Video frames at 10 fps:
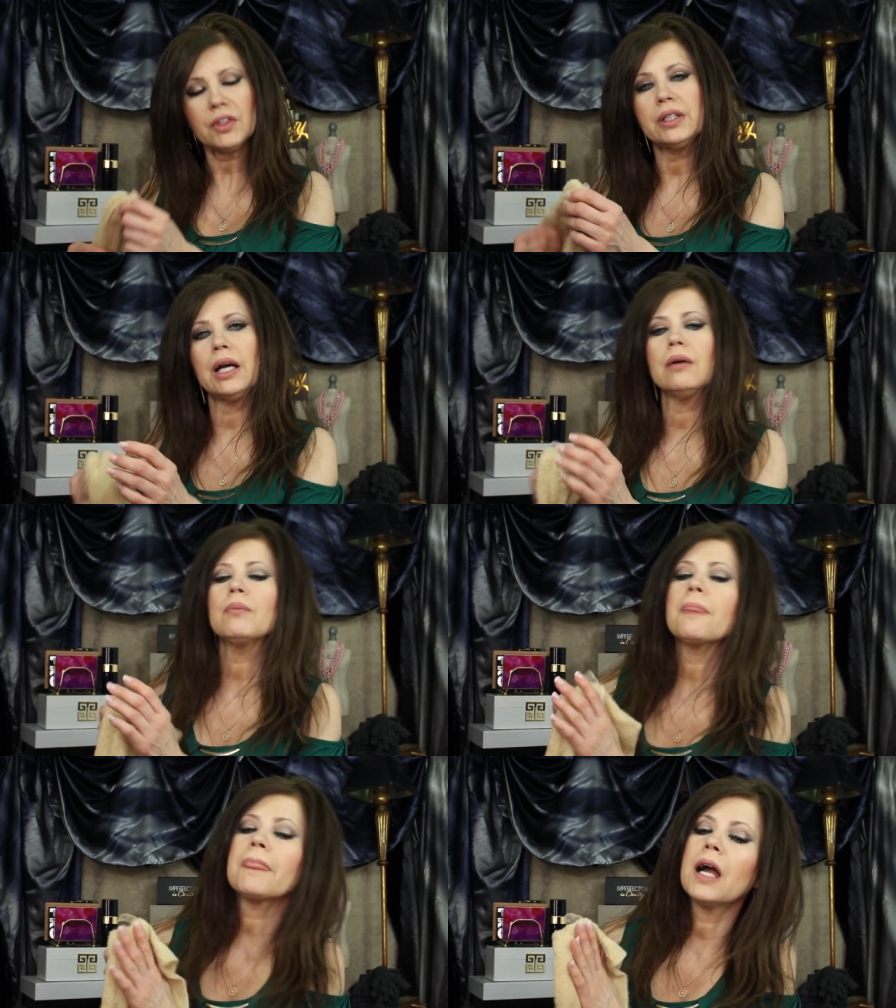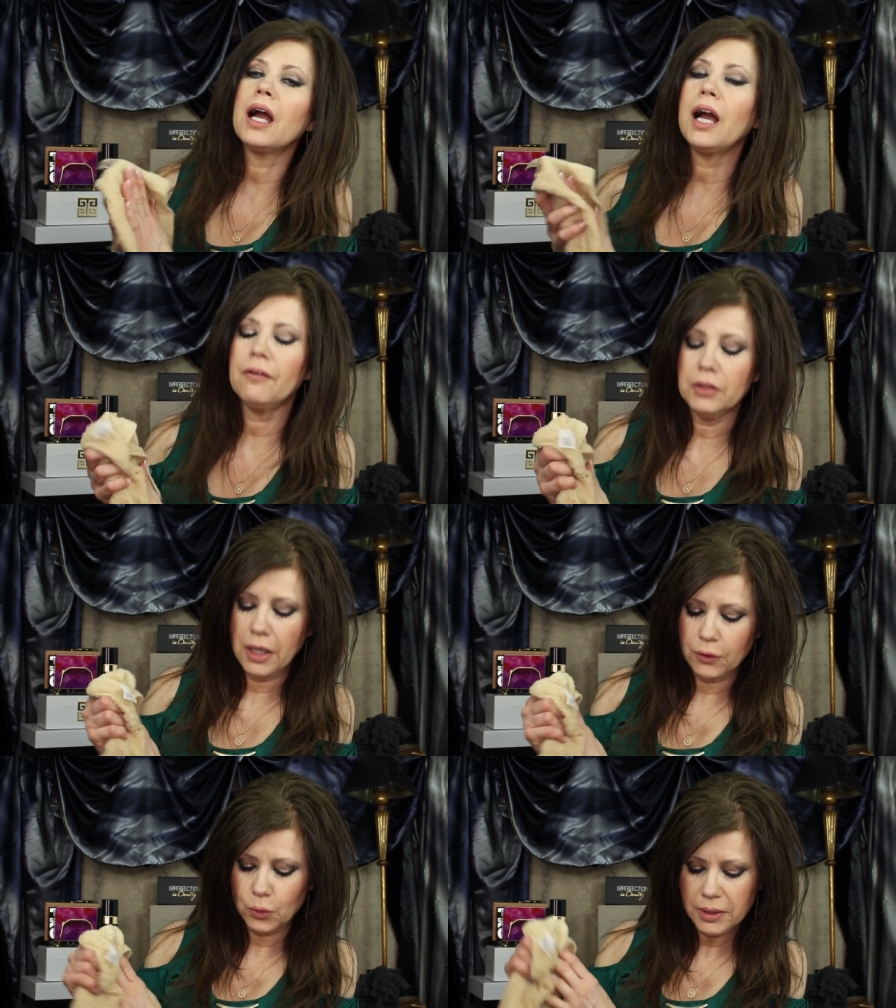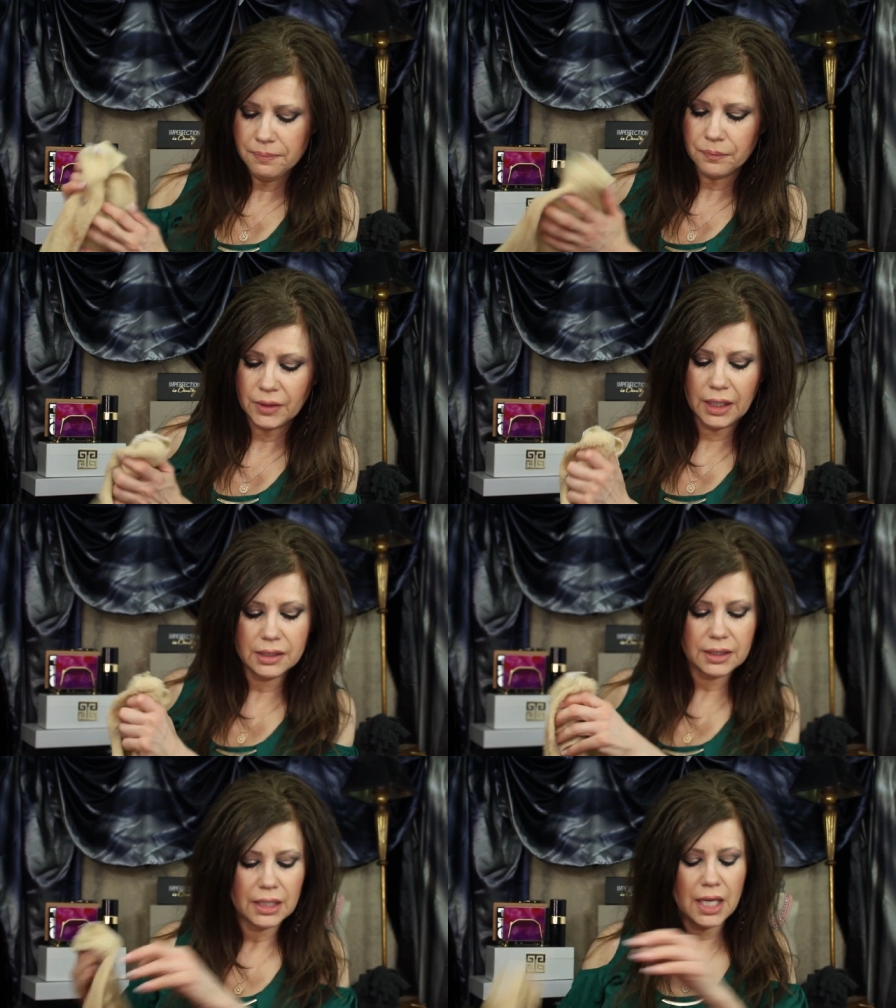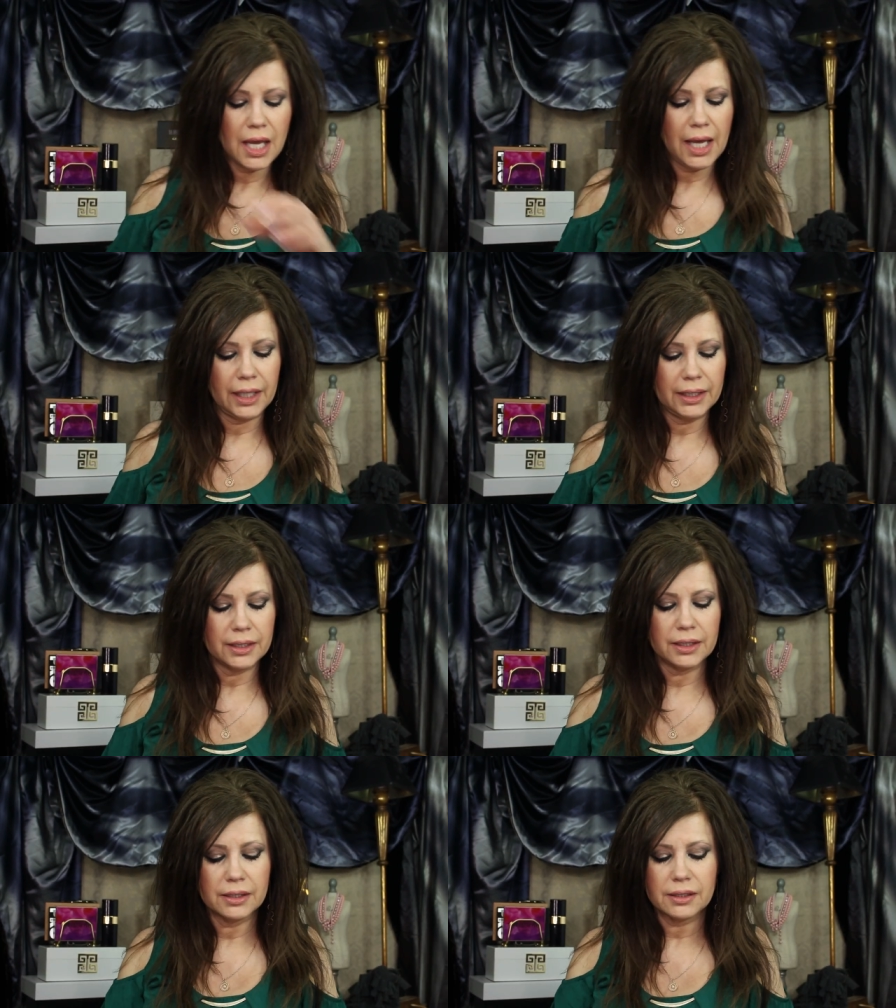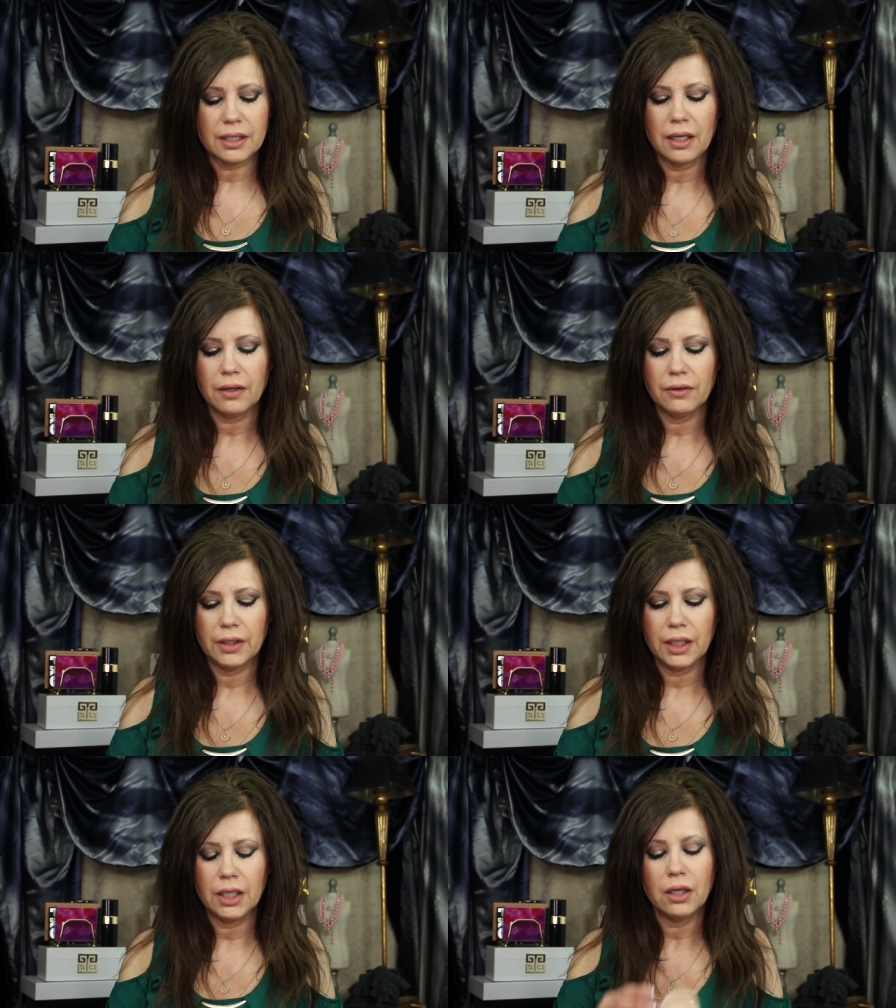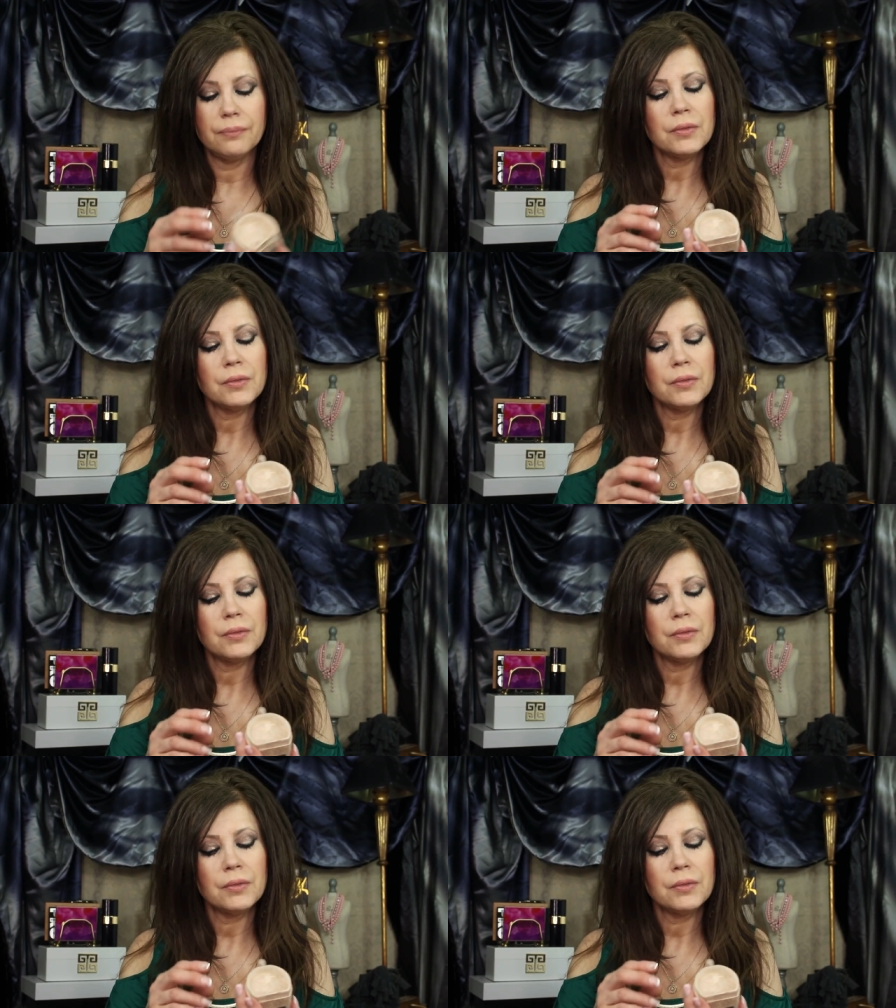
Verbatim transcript: Now I have another one, guys, and it is the